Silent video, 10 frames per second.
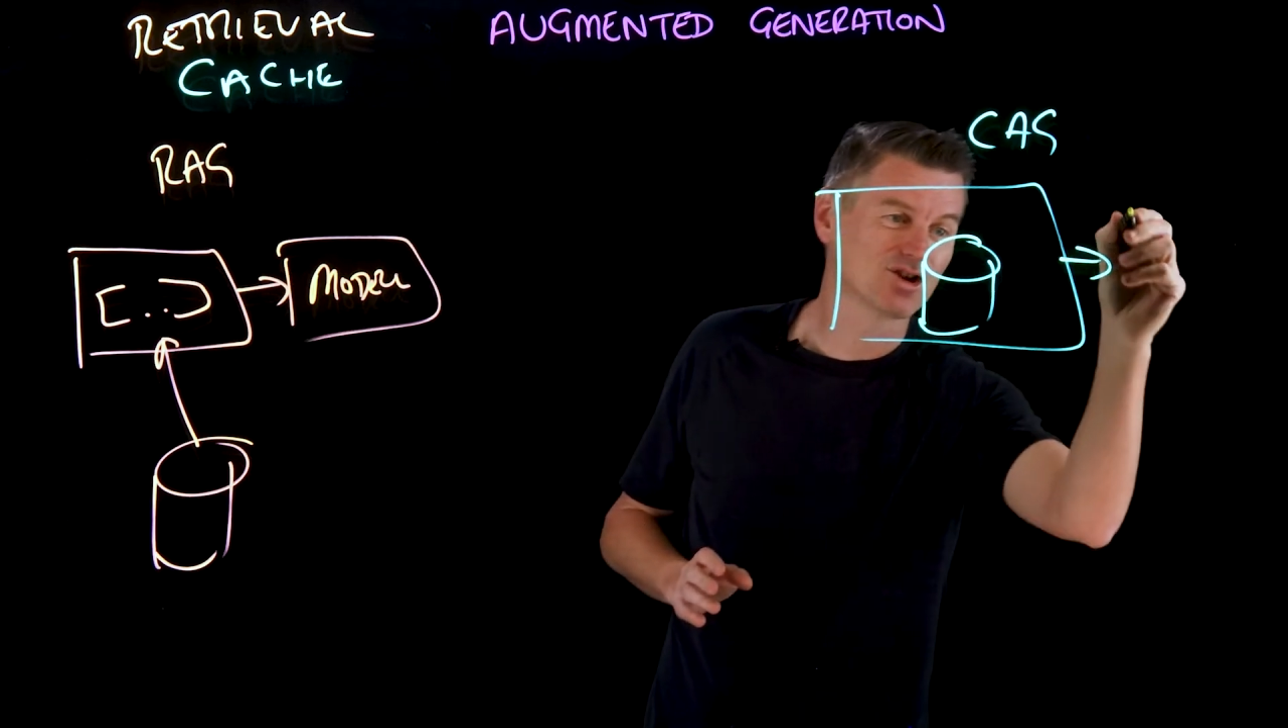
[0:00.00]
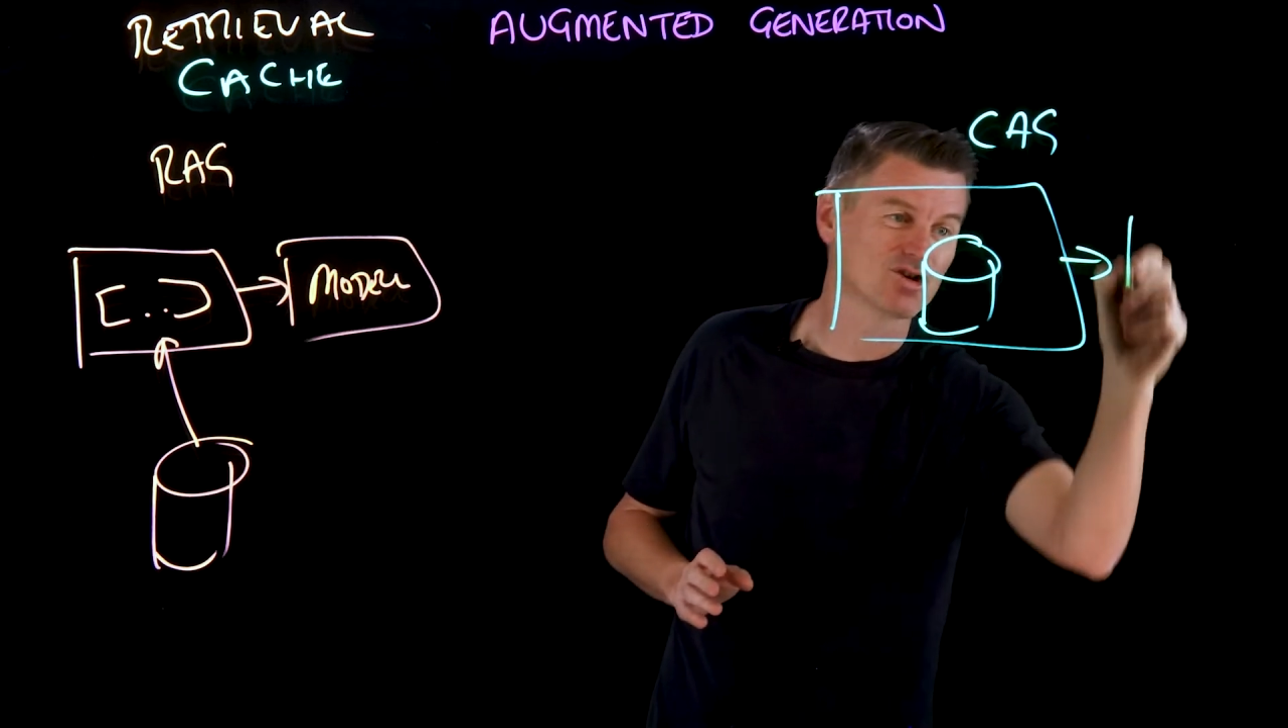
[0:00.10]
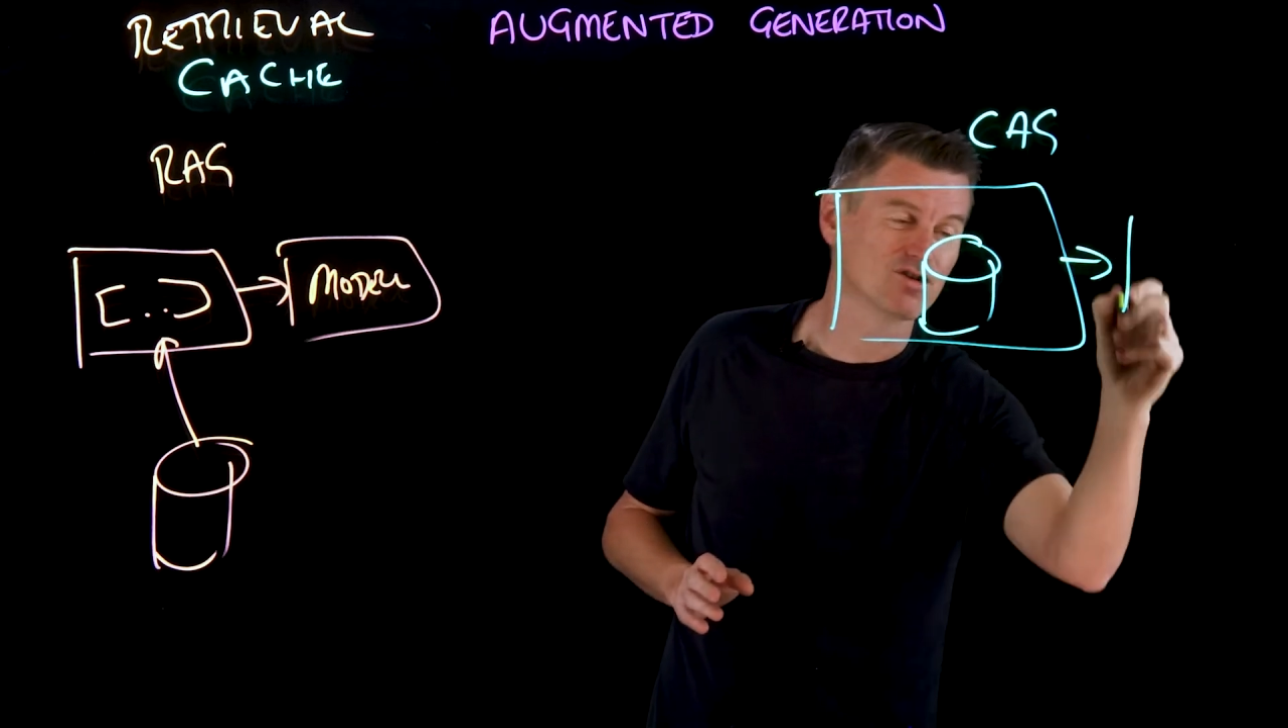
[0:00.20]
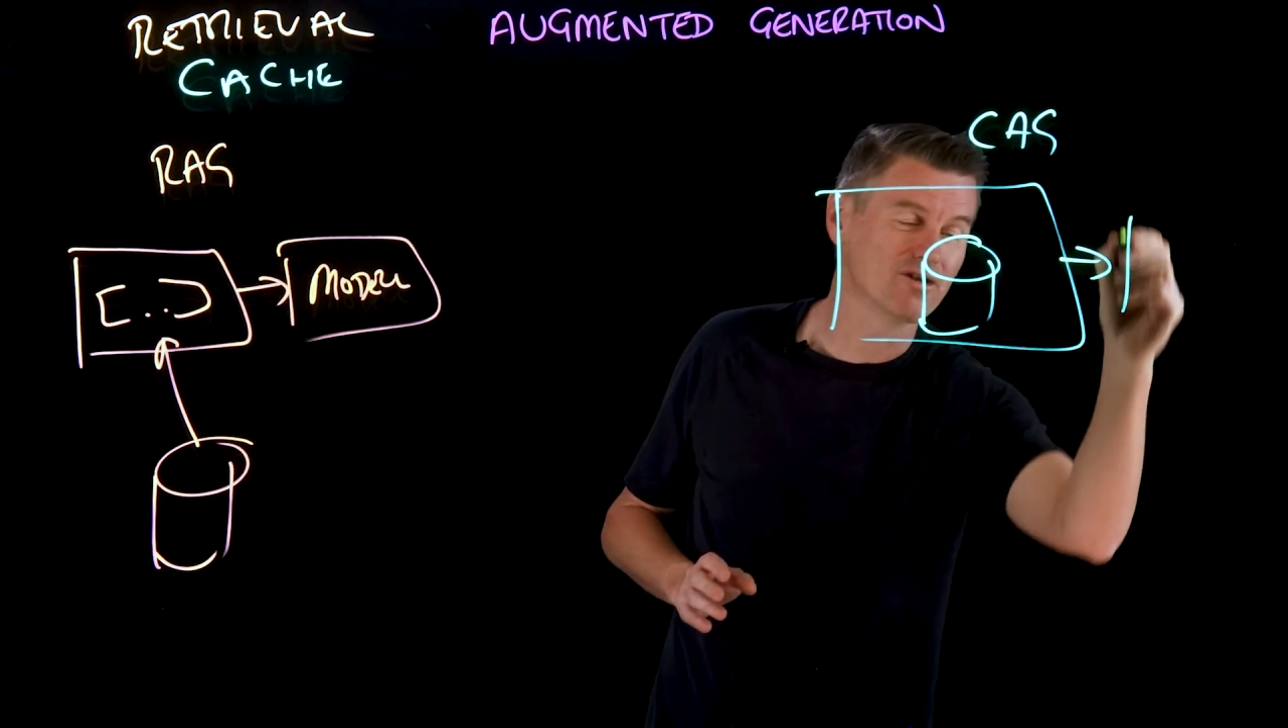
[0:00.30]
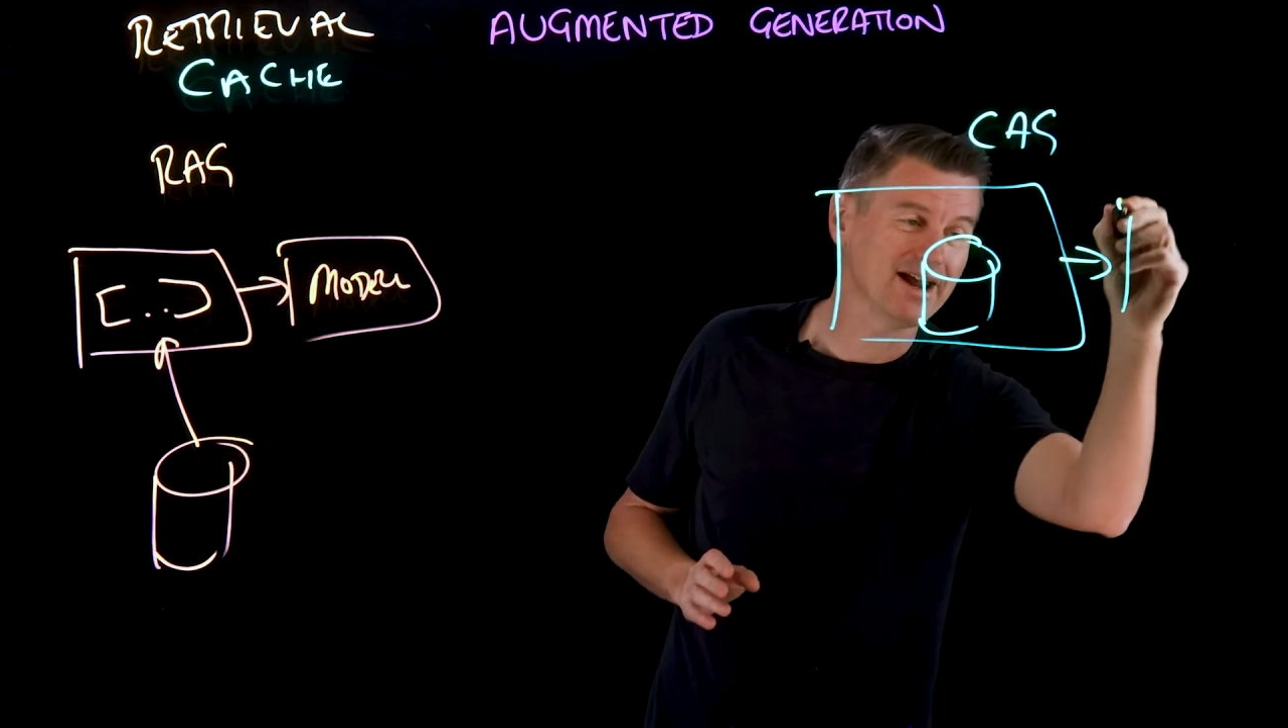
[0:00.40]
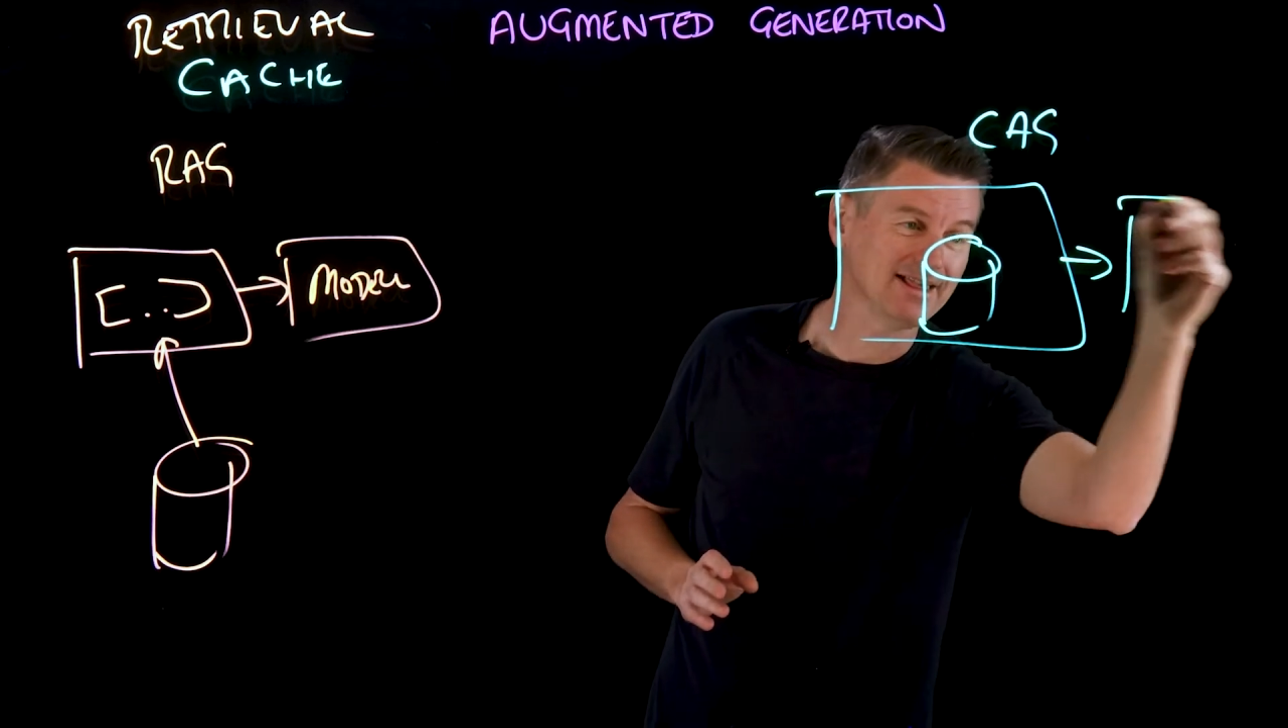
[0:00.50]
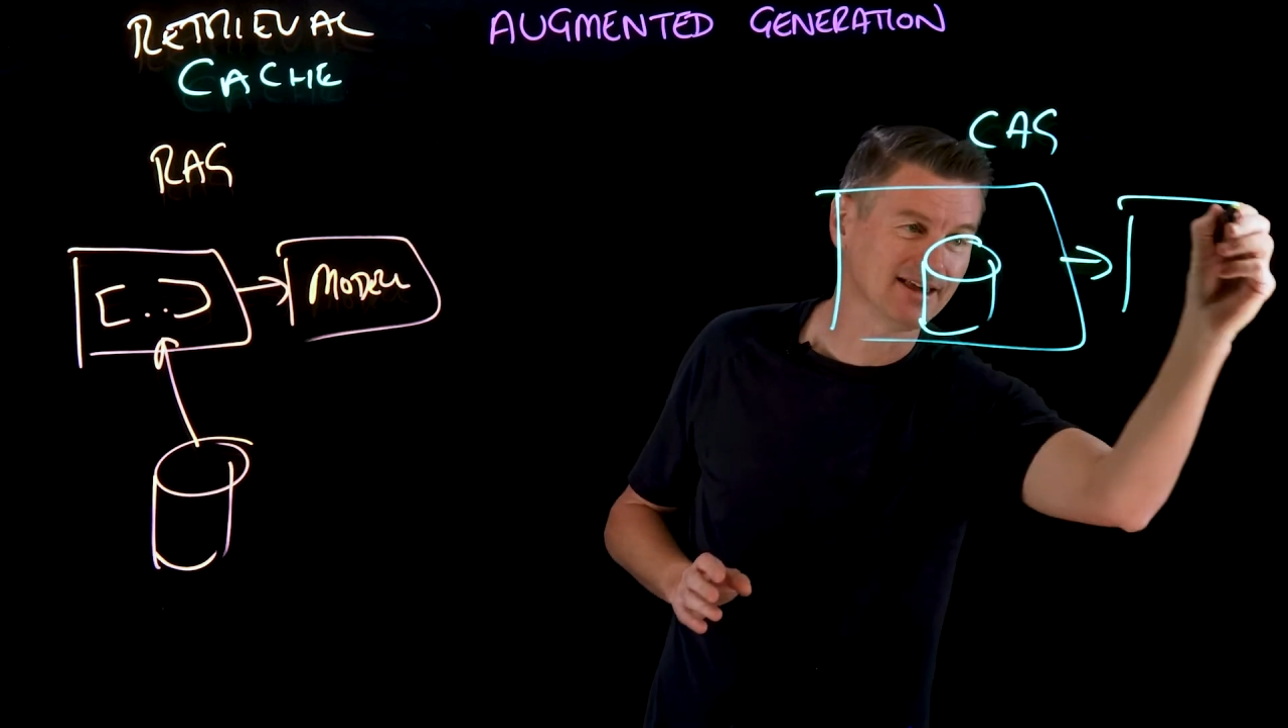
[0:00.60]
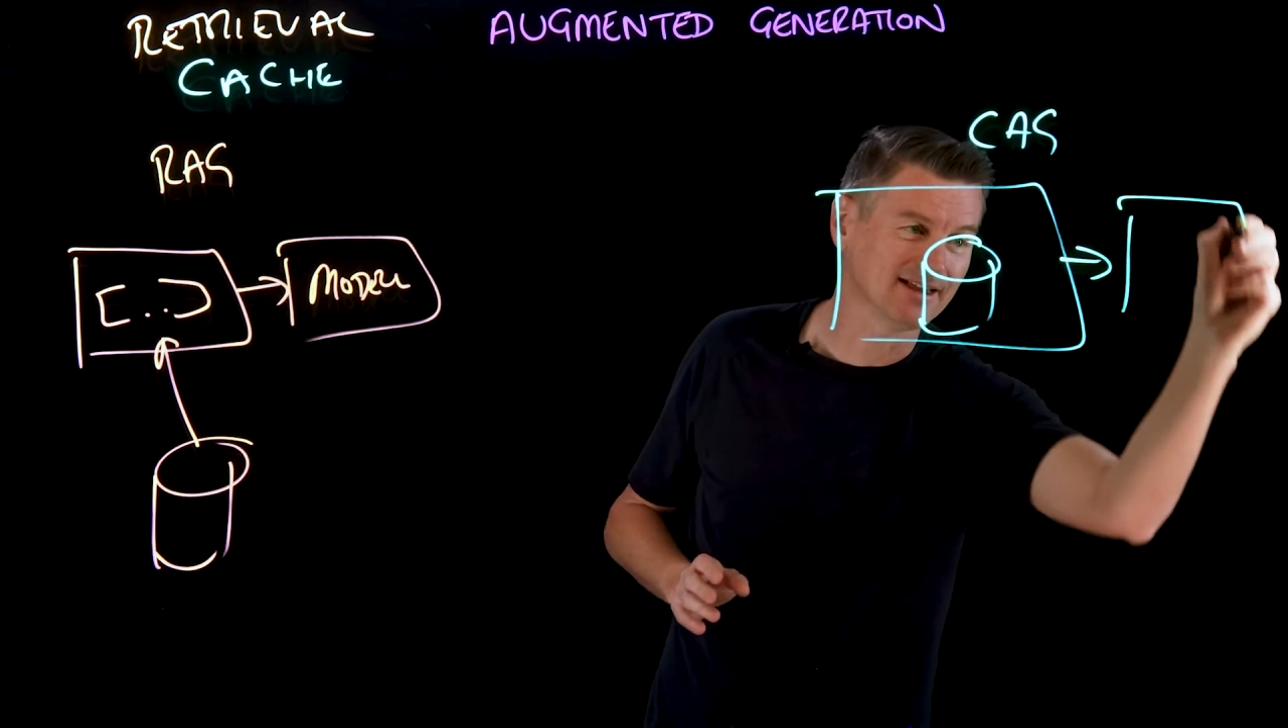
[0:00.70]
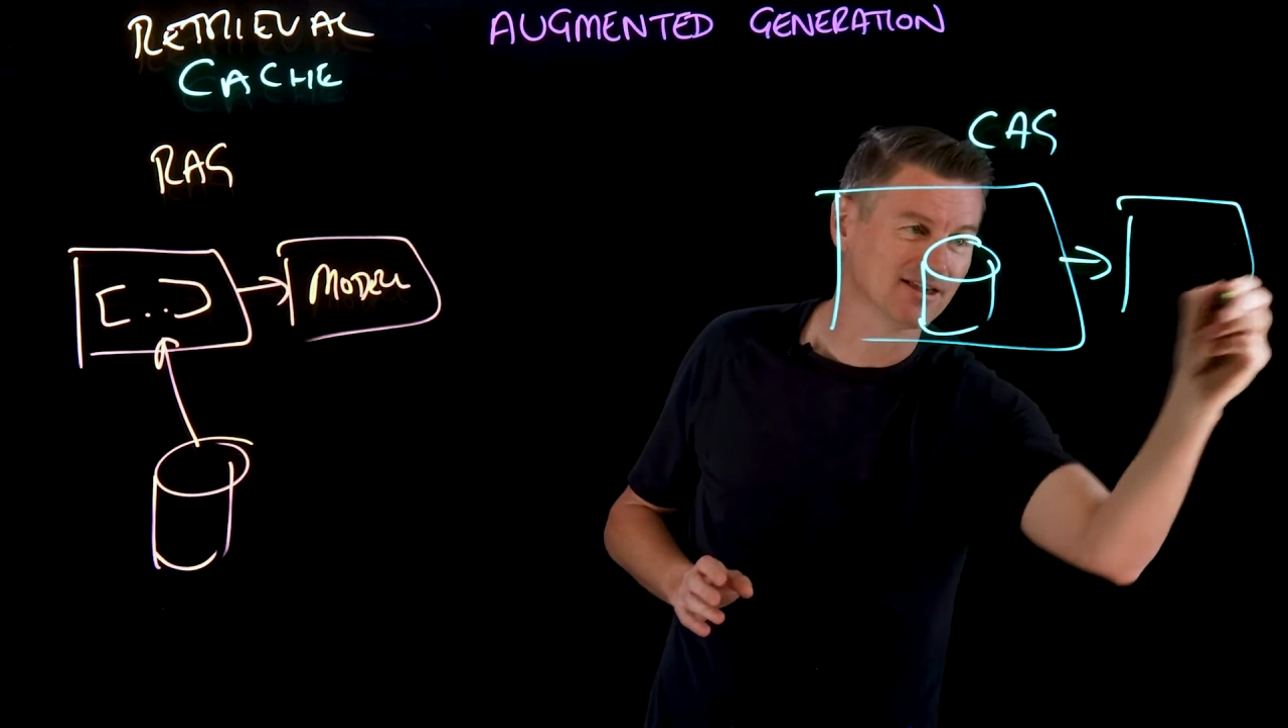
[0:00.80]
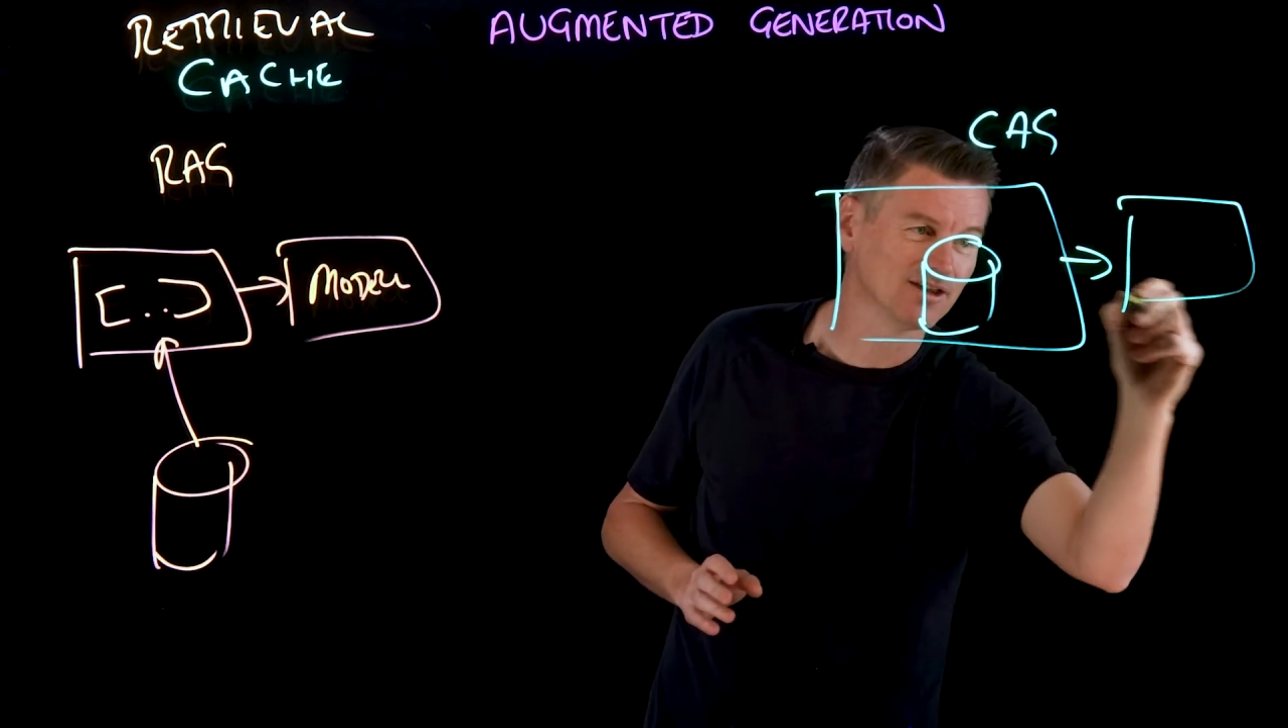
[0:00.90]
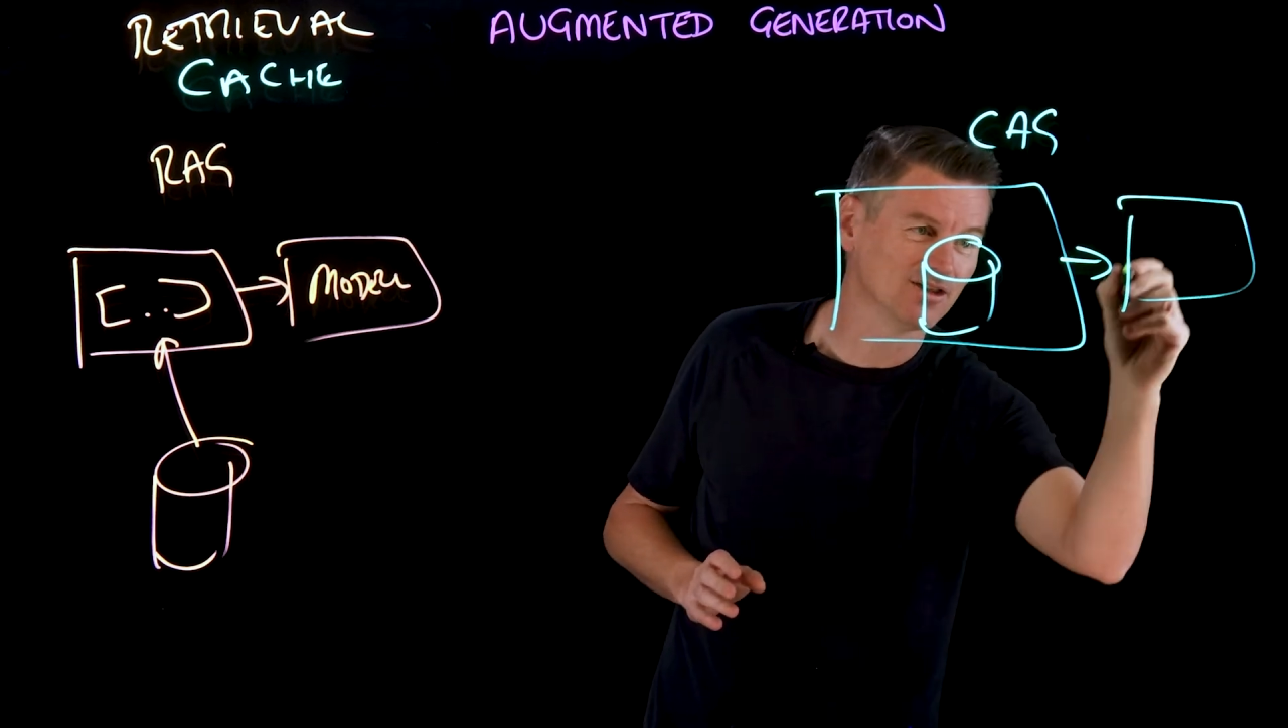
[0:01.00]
curated